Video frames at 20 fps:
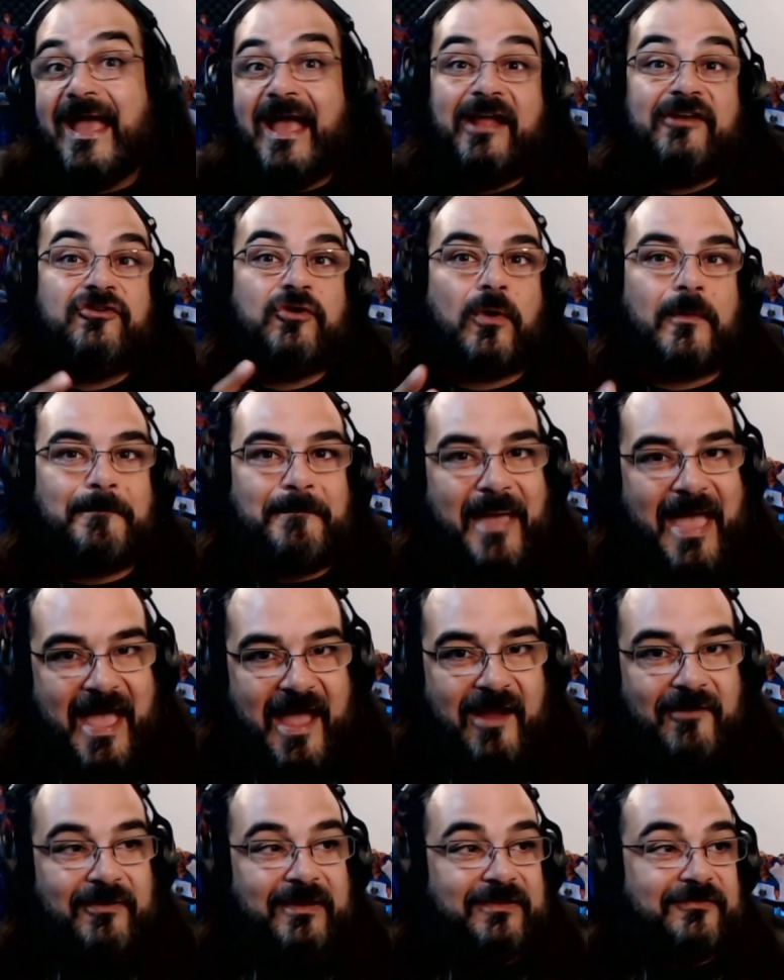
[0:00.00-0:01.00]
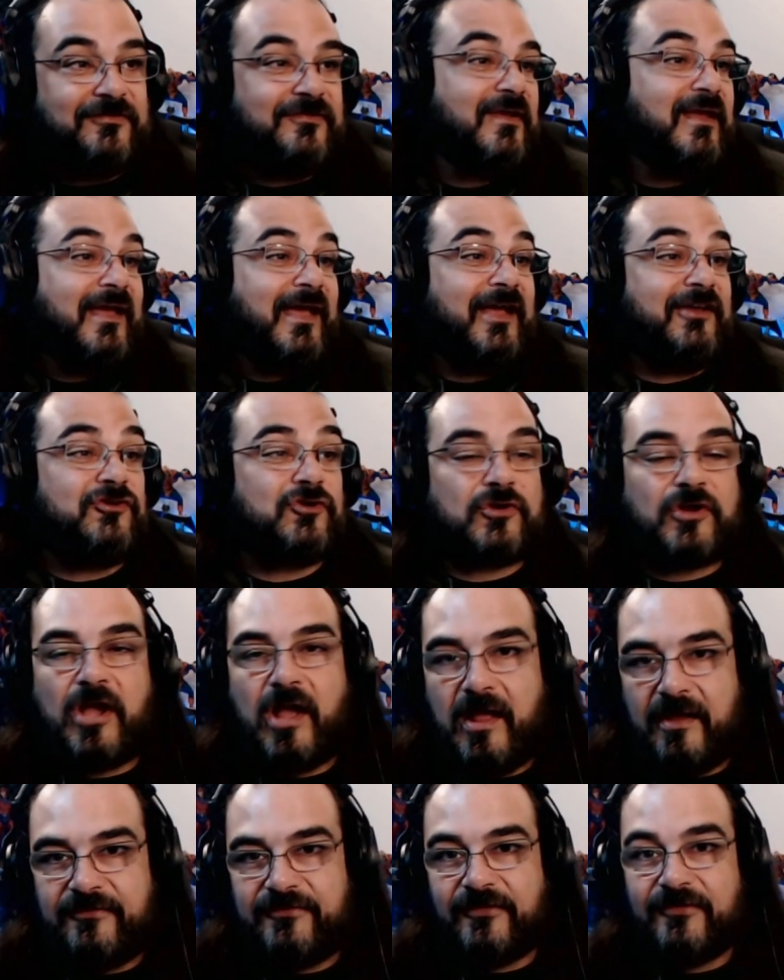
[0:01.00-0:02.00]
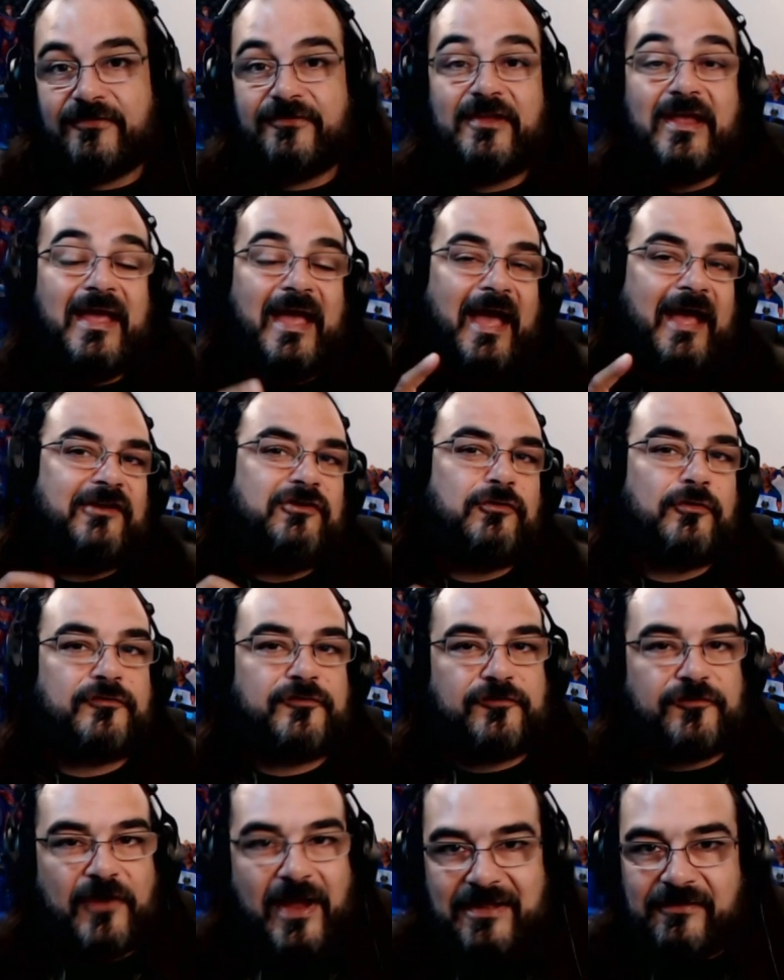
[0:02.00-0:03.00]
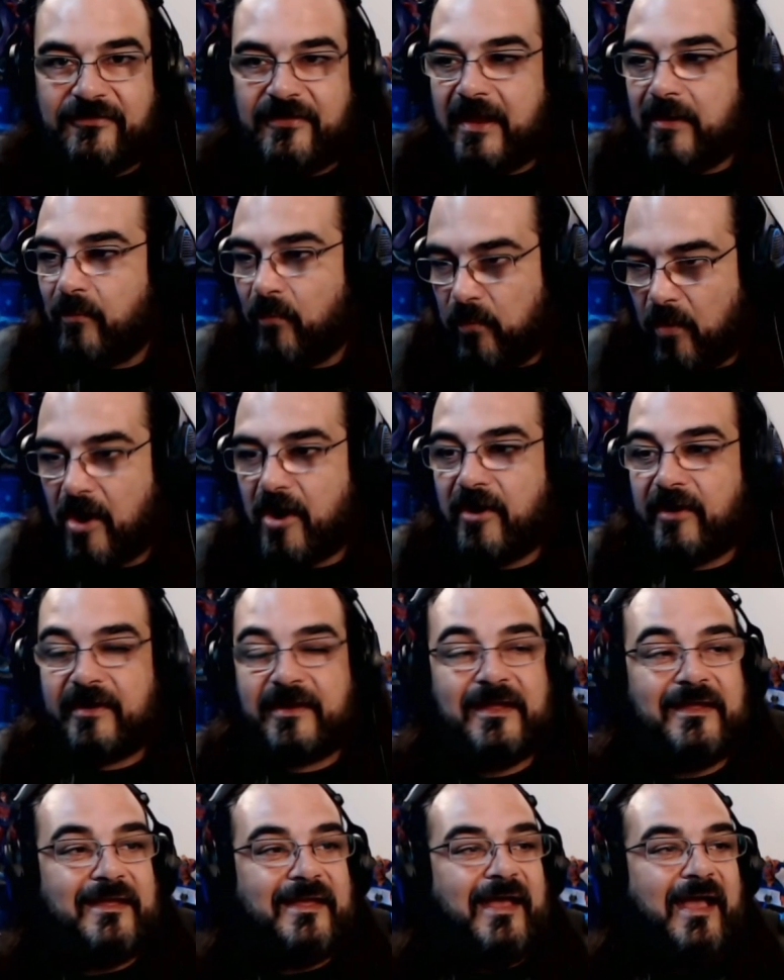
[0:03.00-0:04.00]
and your parents and your cousins and your friends at work.